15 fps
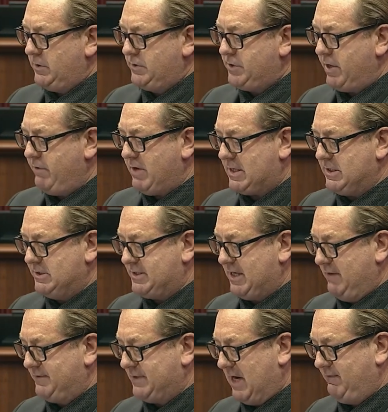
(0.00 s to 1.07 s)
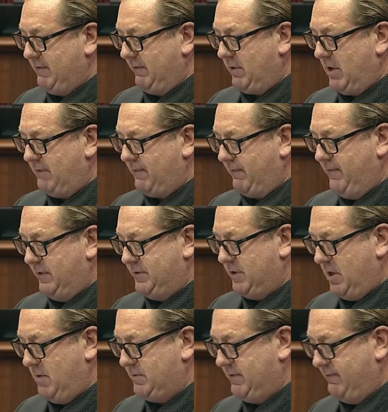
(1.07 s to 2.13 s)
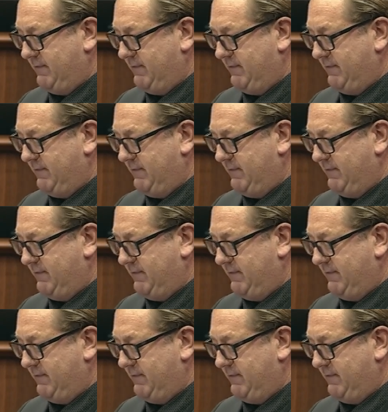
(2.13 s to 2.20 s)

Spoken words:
Johnny reckons Steve saved his life a few times